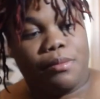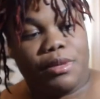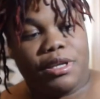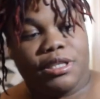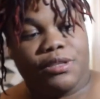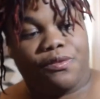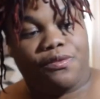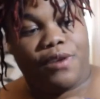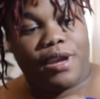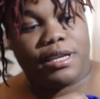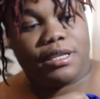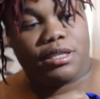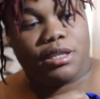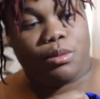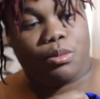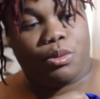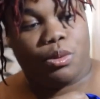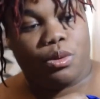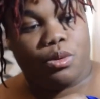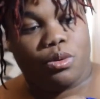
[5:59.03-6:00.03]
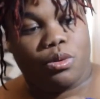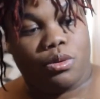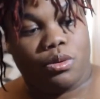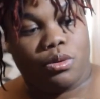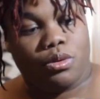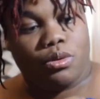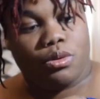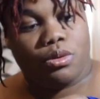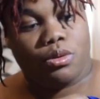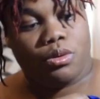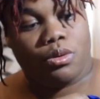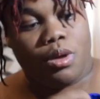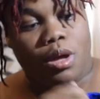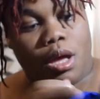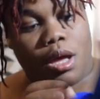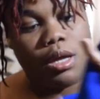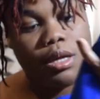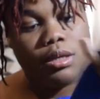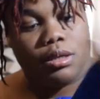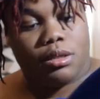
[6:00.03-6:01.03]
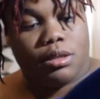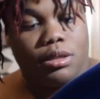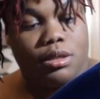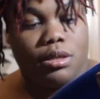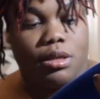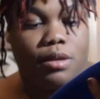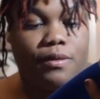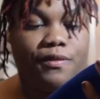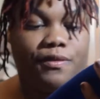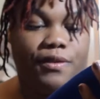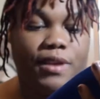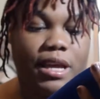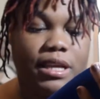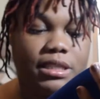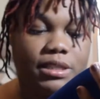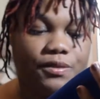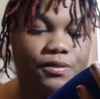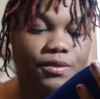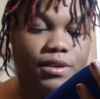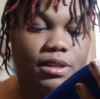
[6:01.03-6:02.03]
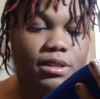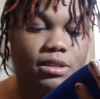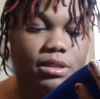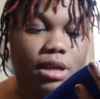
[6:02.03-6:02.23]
is flexible, flex fit,